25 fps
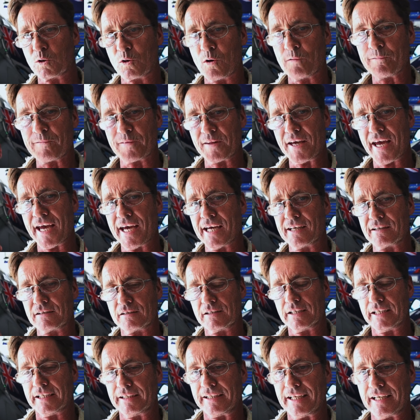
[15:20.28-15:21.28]
pull it off
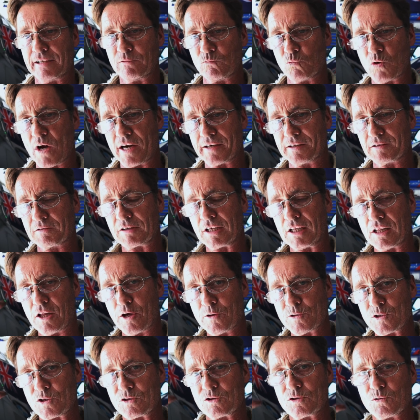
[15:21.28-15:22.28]
that and then run it
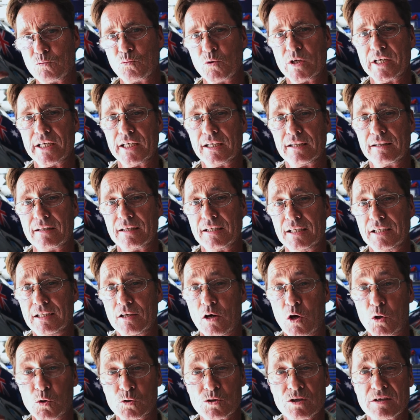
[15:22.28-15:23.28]
closer to where
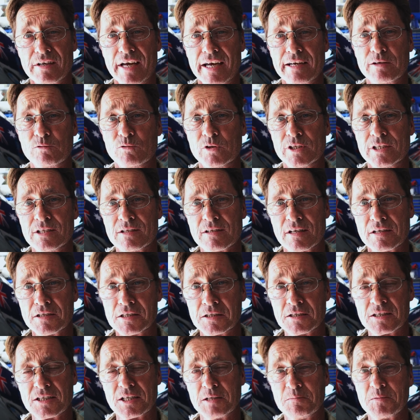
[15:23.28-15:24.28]
the alternator is.
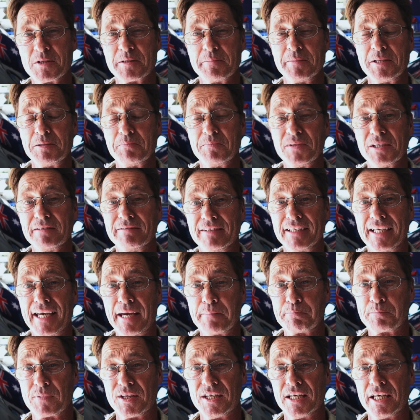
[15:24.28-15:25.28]
There seems to be a bit of
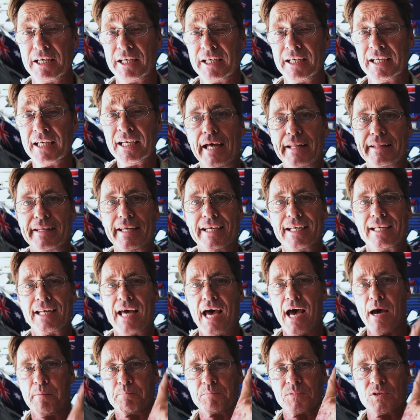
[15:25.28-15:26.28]
a gap there, and
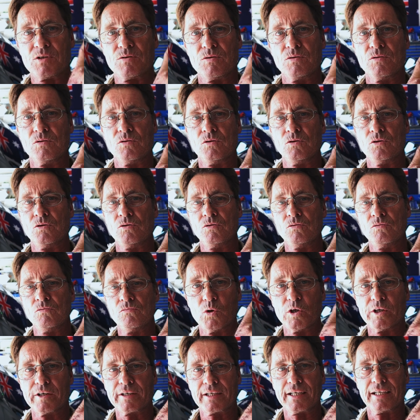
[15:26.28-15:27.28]
then up
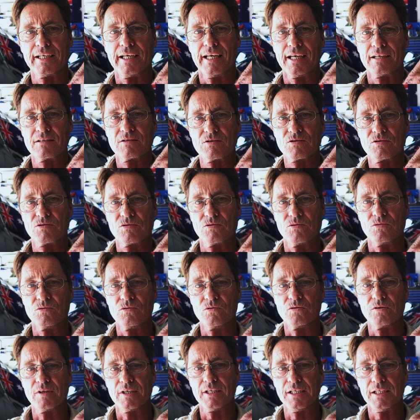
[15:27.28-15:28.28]
to where it connects
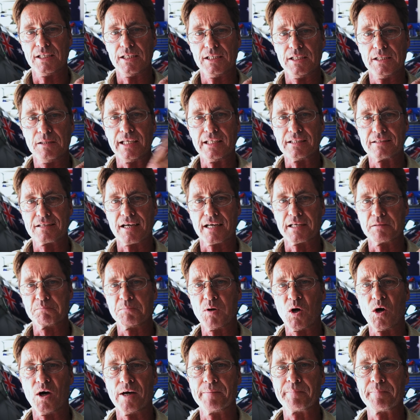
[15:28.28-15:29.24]
to the intake